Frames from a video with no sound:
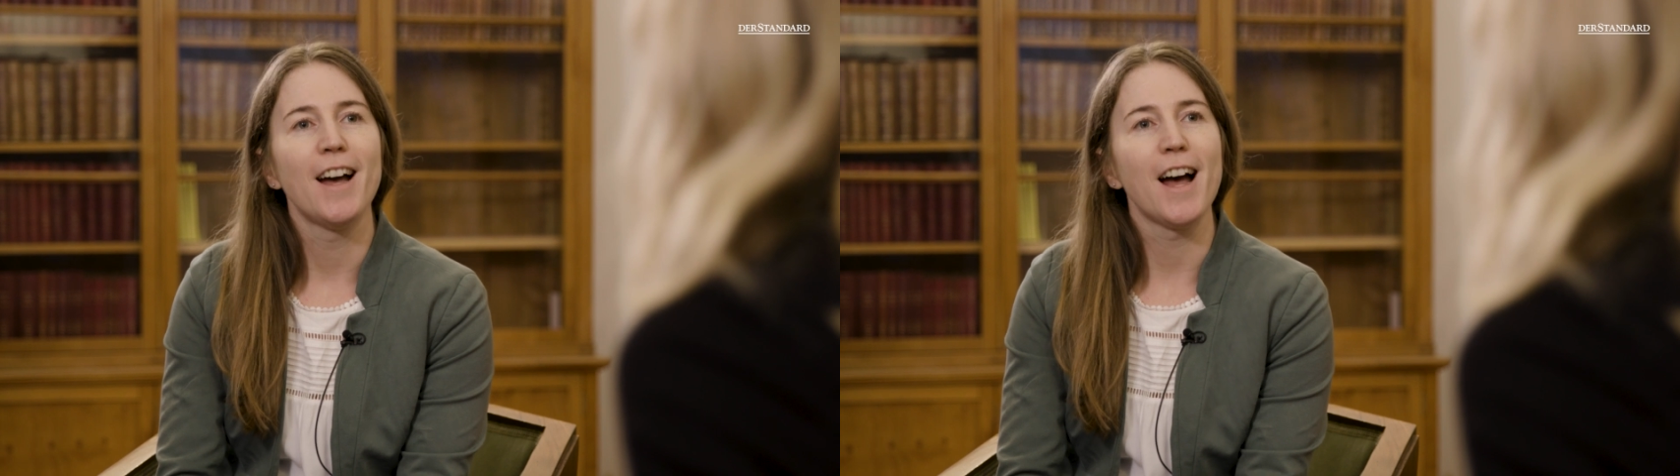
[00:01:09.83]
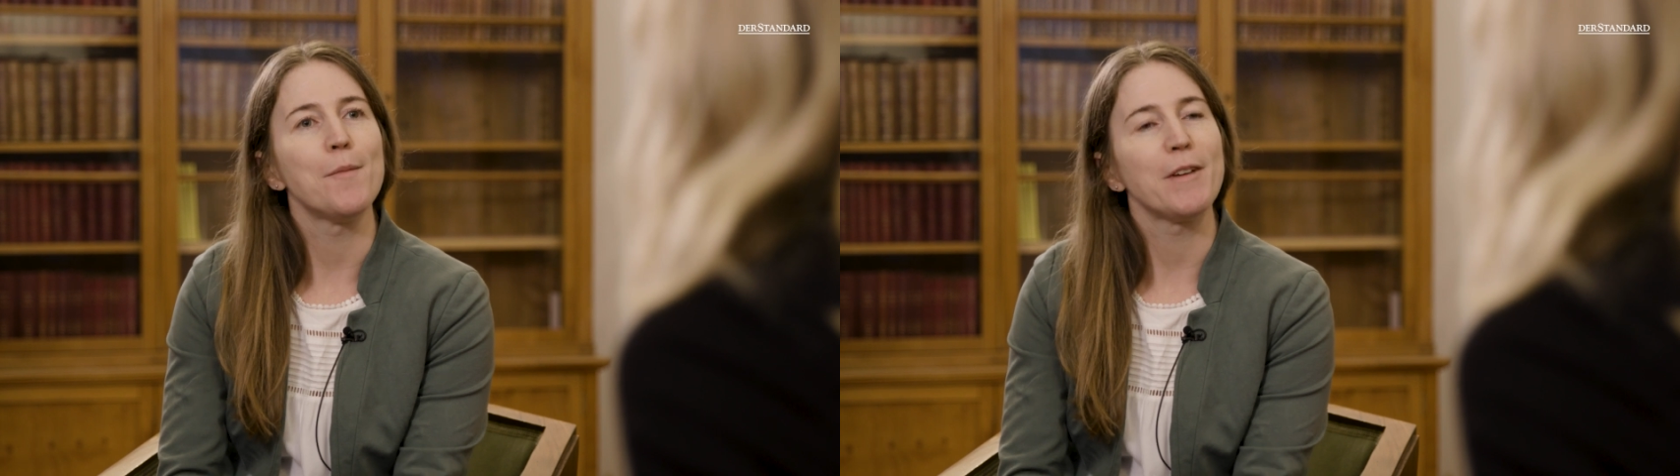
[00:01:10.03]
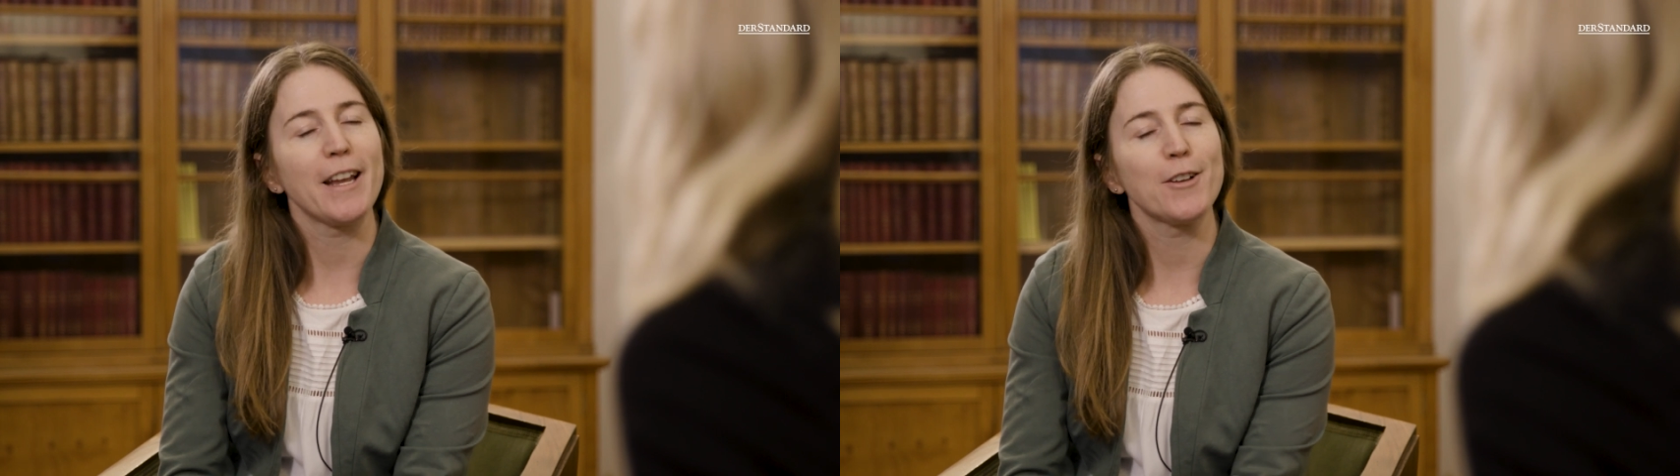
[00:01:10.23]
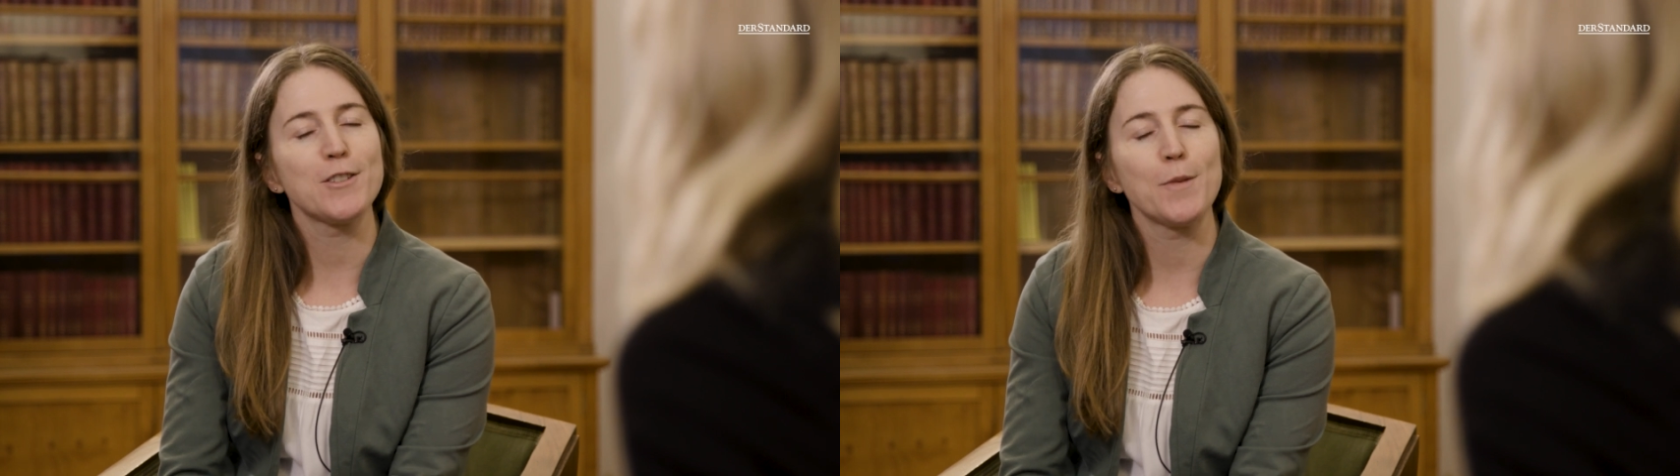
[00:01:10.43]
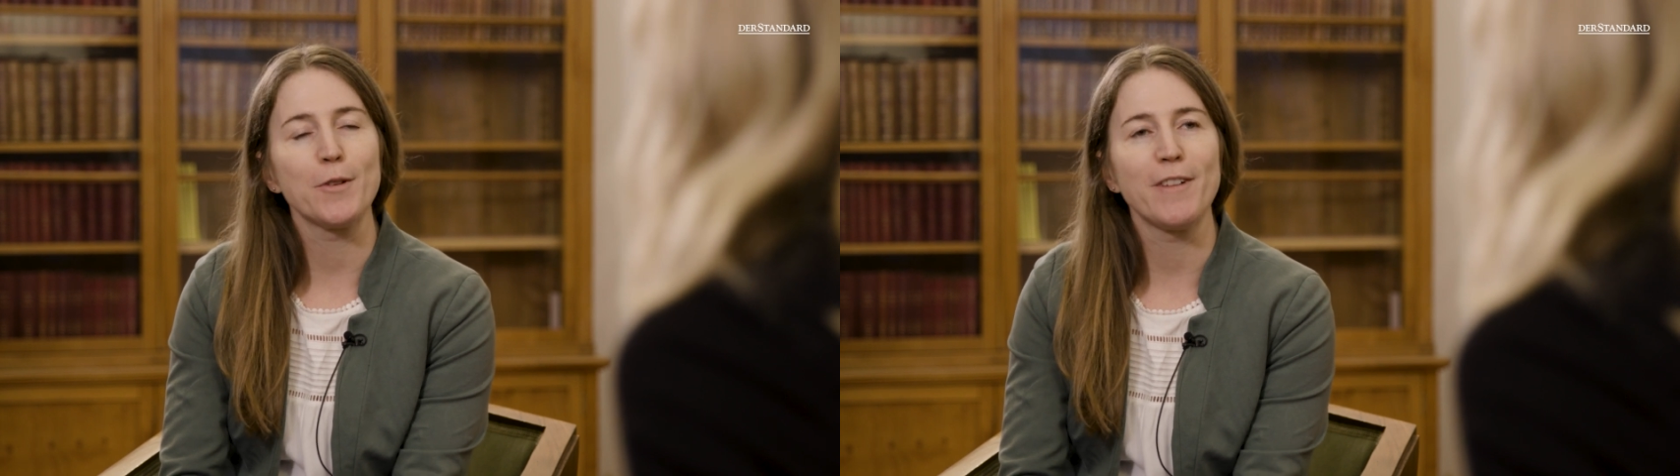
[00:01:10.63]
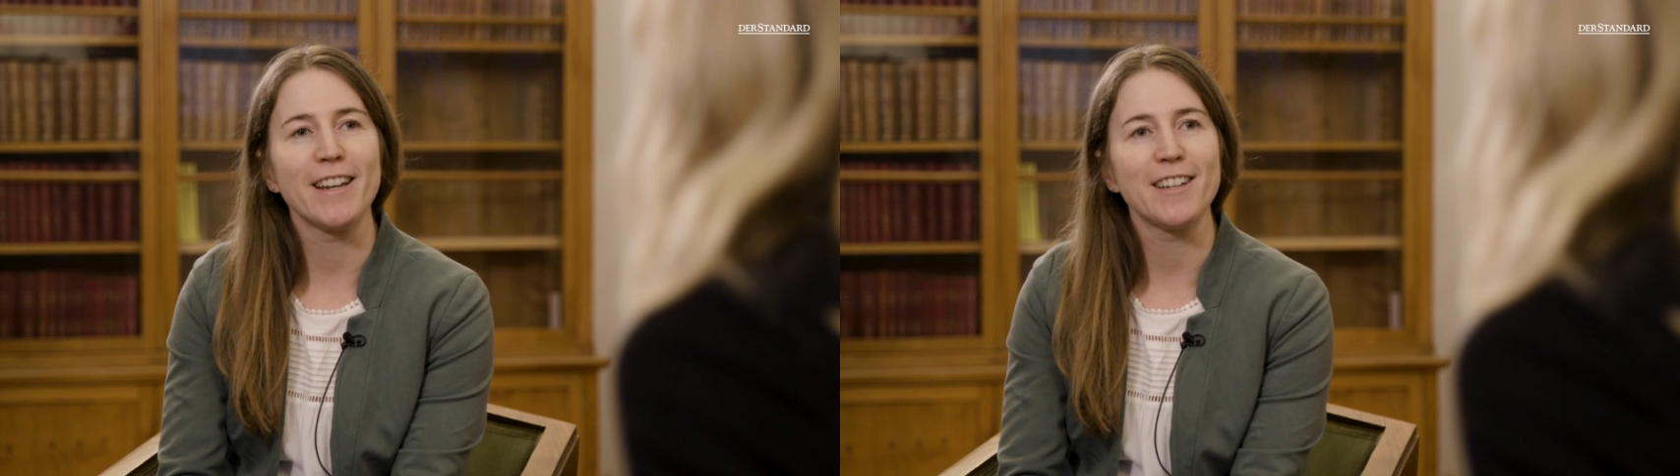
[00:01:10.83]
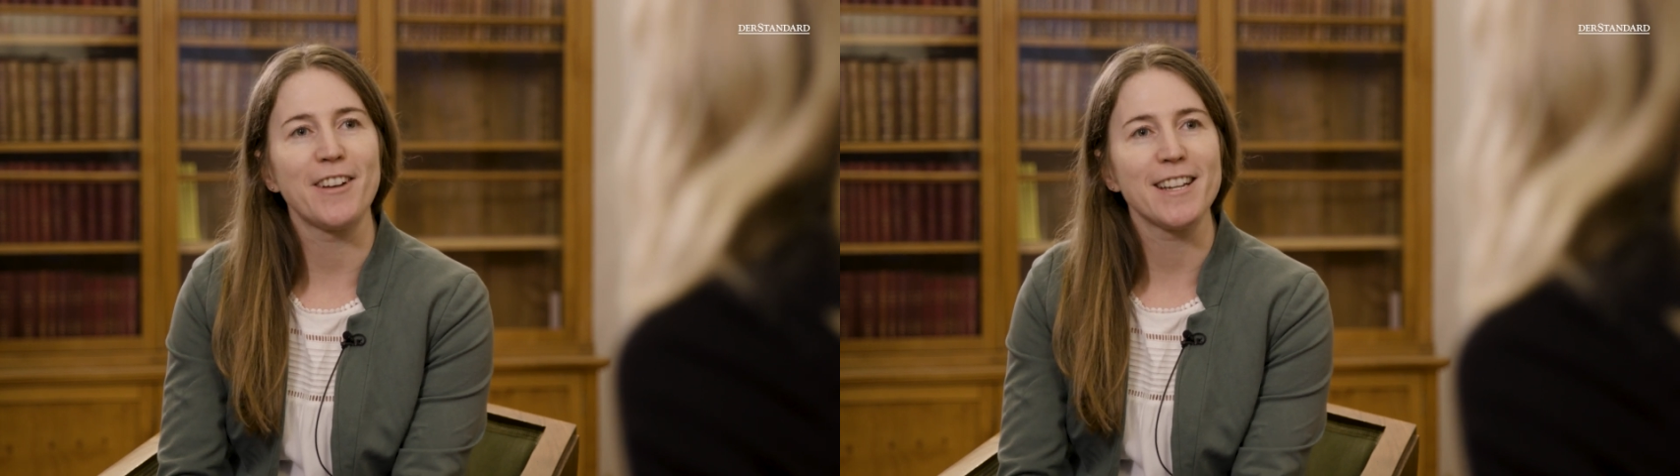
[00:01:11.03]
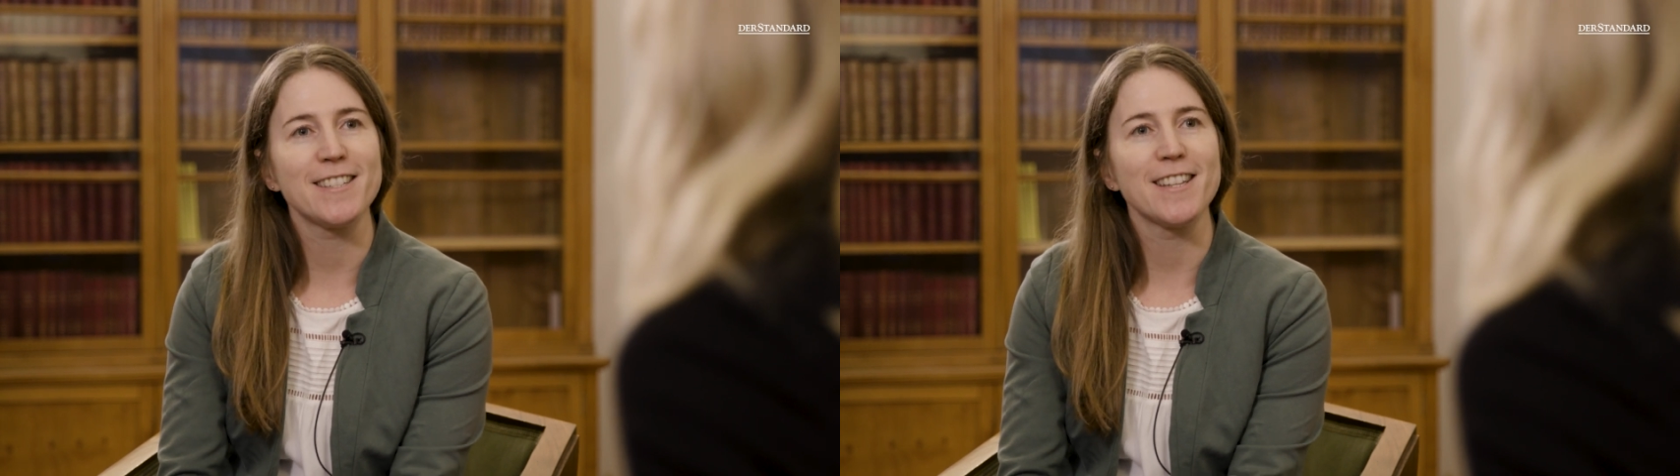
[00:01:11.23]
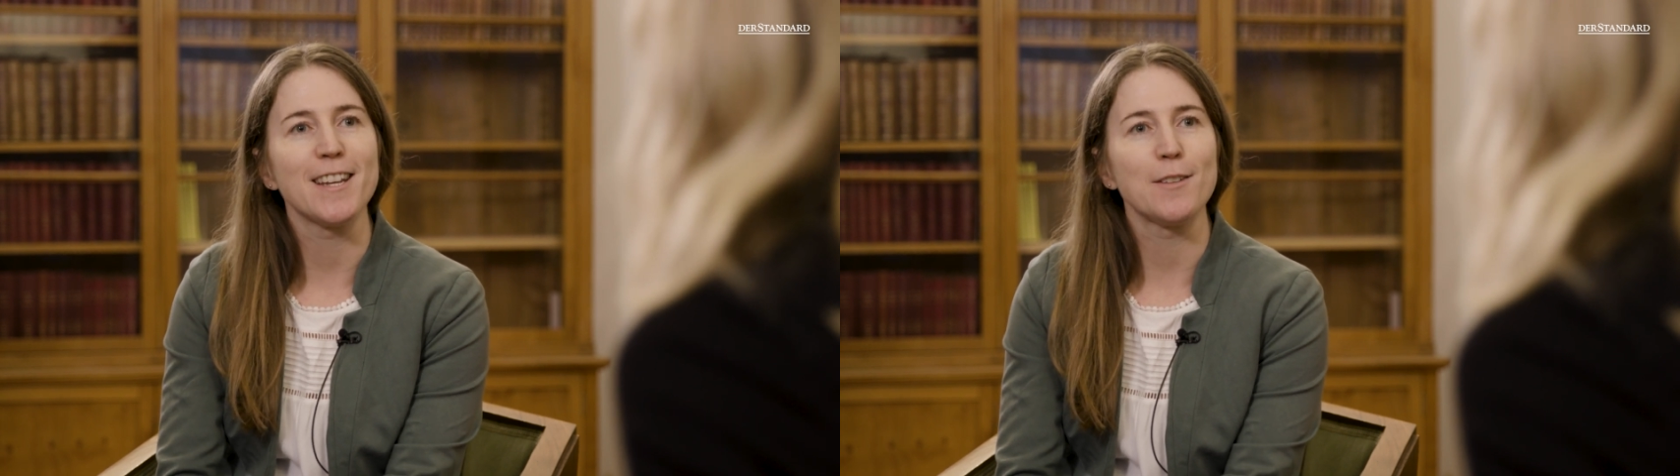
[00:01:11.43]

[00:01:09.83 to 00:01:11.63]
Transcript: um, and I also provide advice to the